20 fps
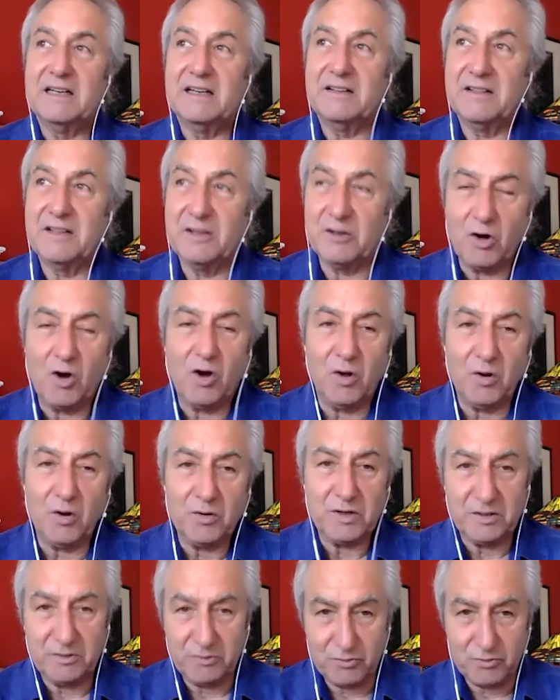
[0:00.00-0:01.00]
they're all
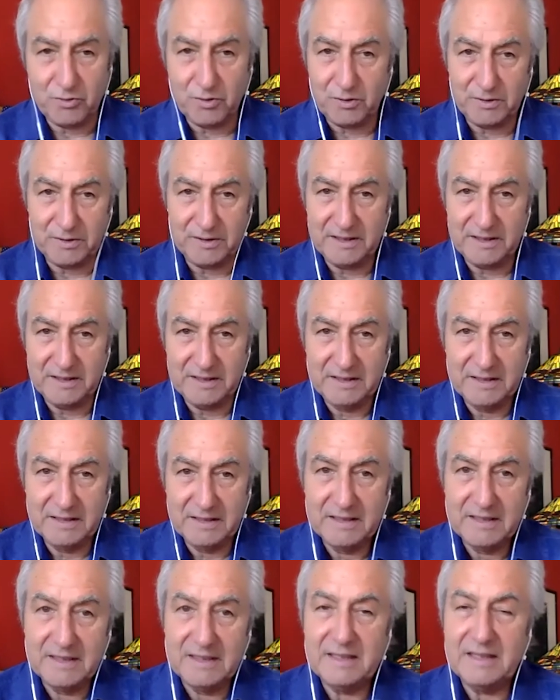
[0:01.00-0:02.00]
controlled.
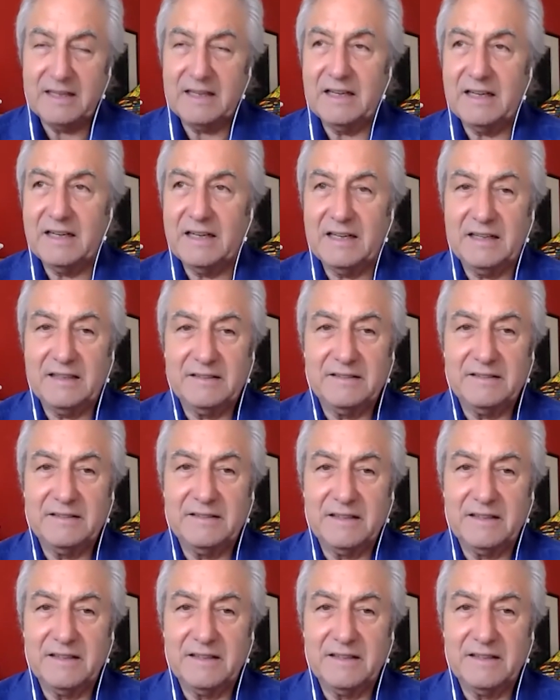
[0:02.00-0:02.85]
And